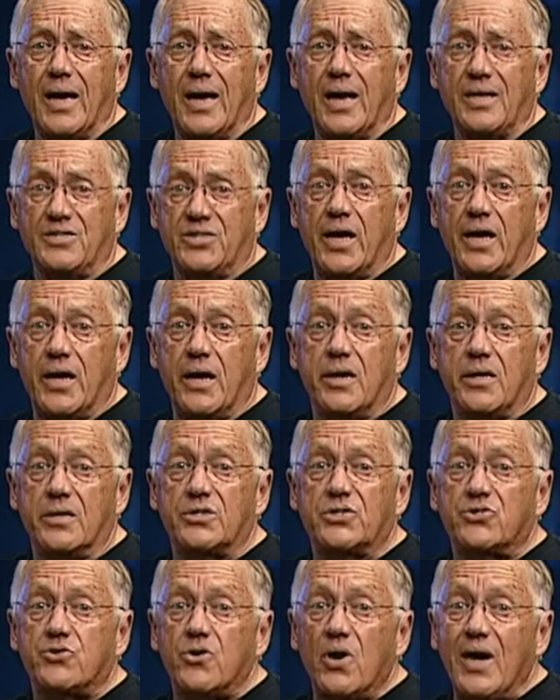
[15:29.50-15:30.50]
and said at
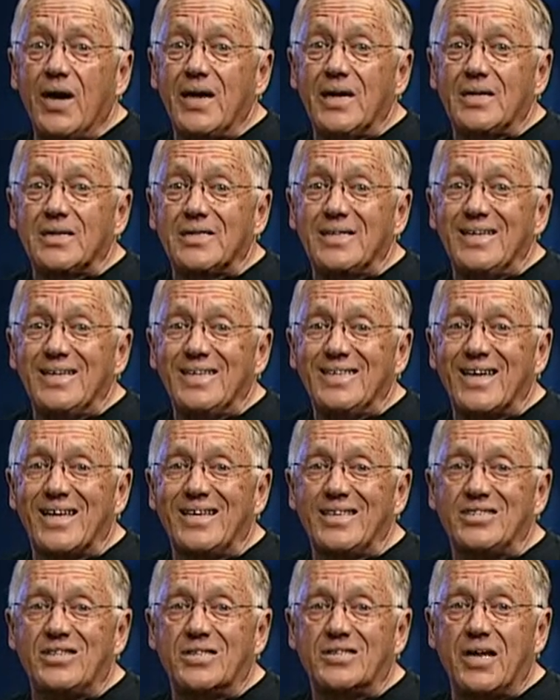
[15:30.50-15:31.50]
his trial, that
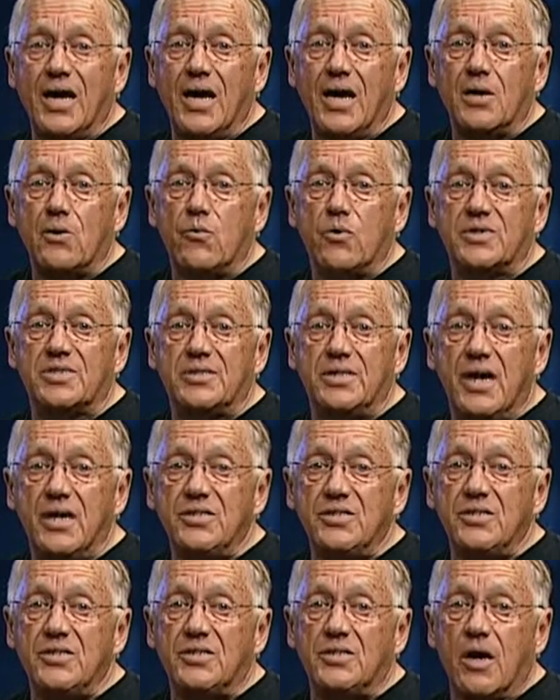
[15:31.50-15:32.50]
his attack was
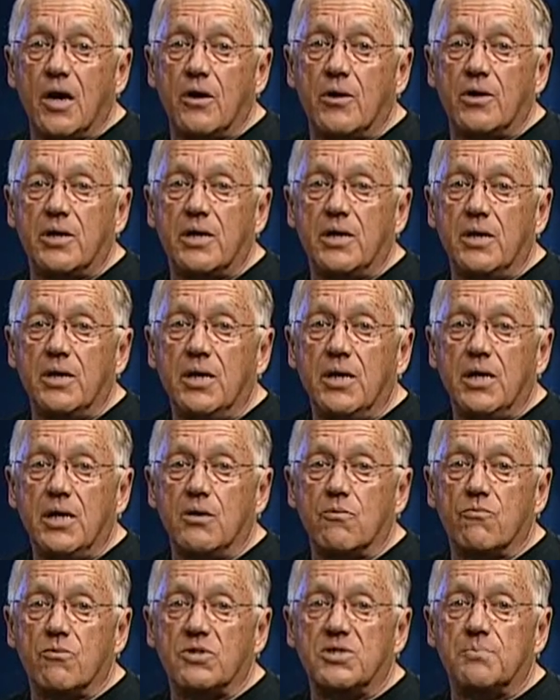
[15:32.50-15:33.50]
necessary
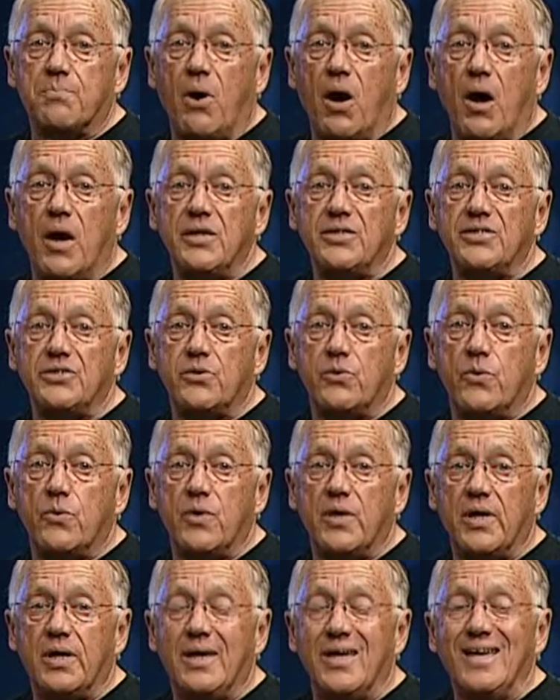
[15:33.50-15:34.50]
in response to
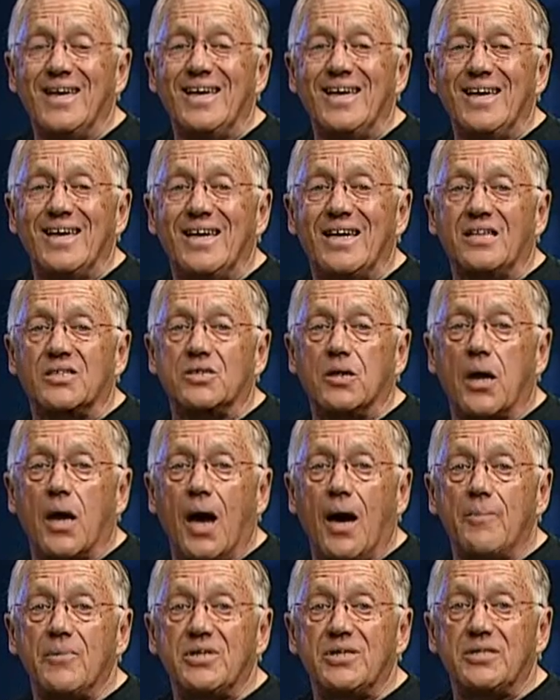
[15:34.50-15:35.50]
the
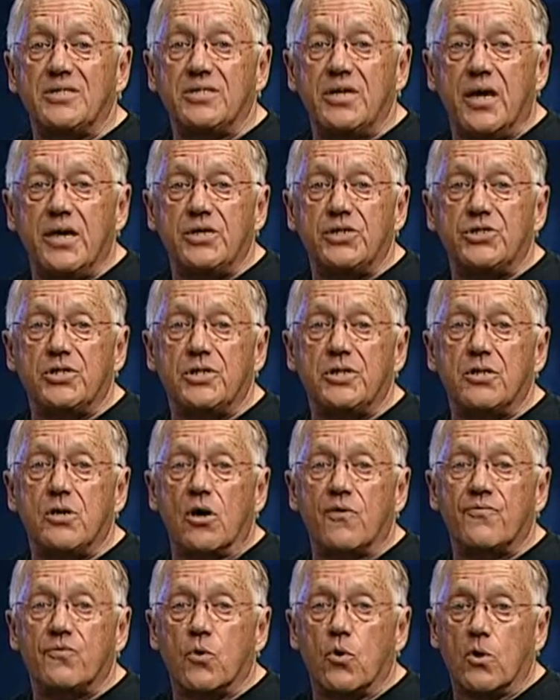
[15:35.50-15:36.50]
Islamitization
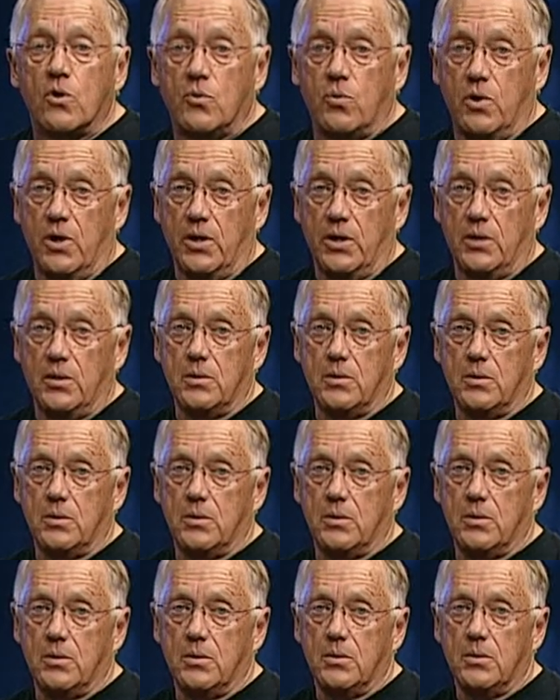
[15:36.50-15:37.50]
of Norway.
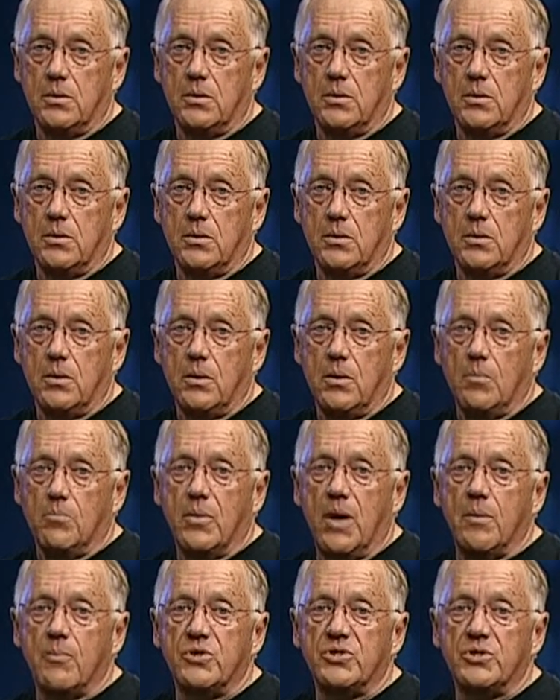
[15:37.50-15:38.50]

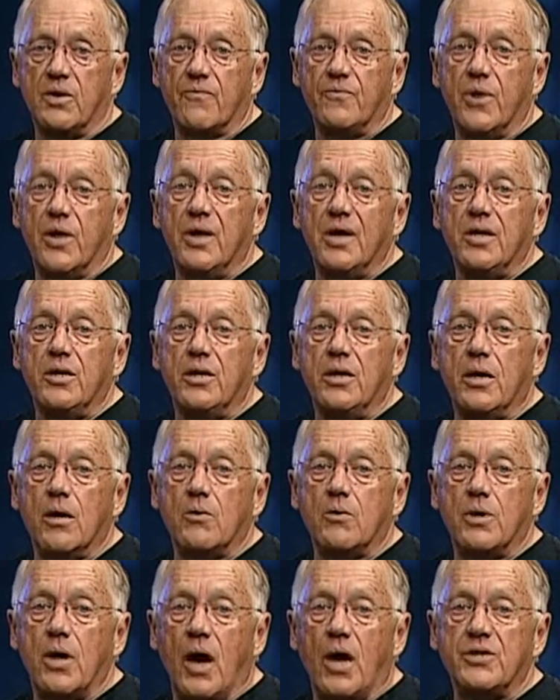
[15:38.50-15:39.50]
Members of the
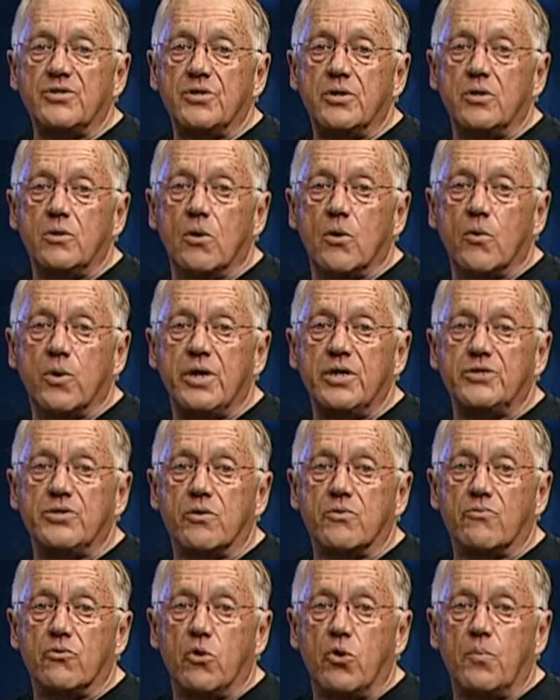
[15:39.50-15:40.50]
neo Nazi
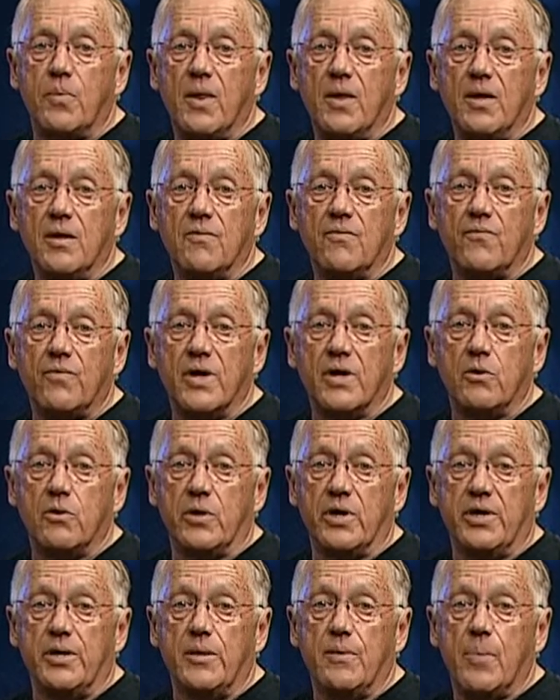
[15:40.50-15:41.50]
Norwegian group
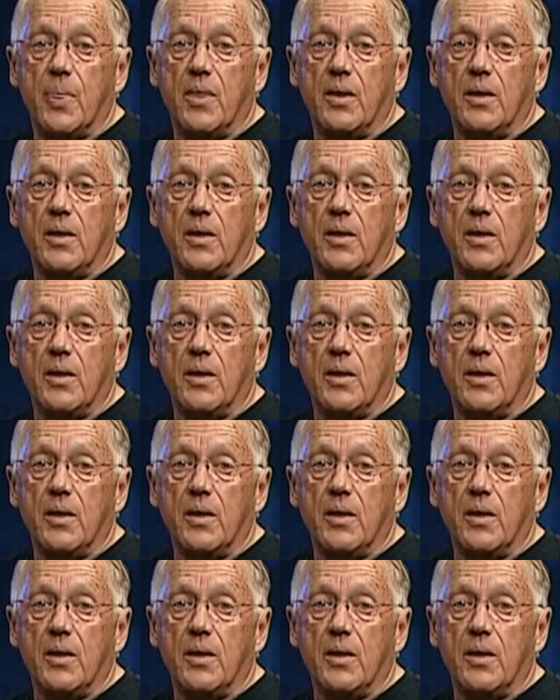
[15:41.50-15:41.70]
Vigrid